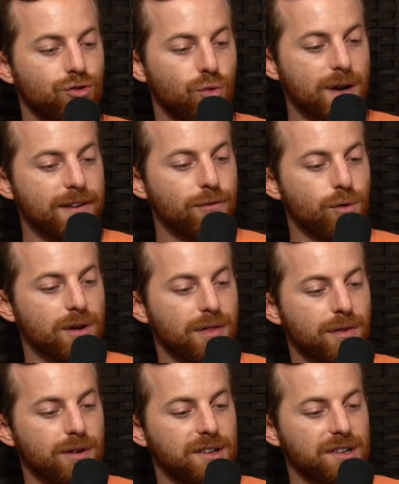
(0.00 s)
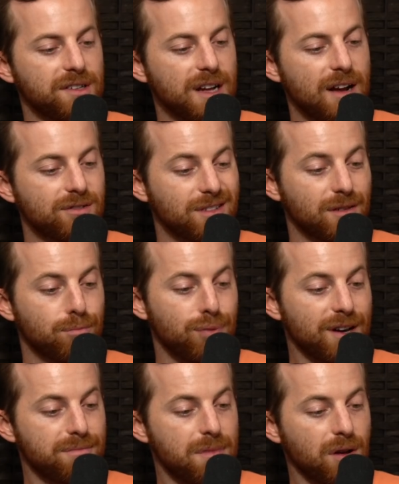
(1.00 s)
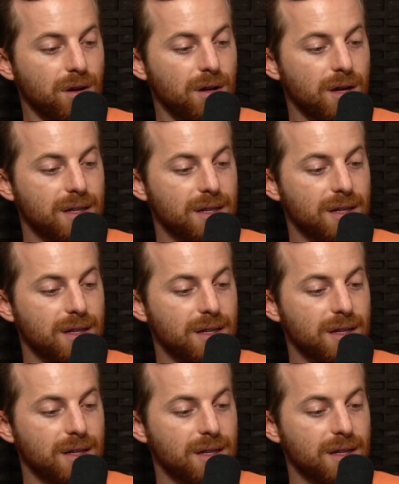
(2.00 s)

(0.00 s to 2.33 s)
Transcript: 24 to 36 ounces of breast milk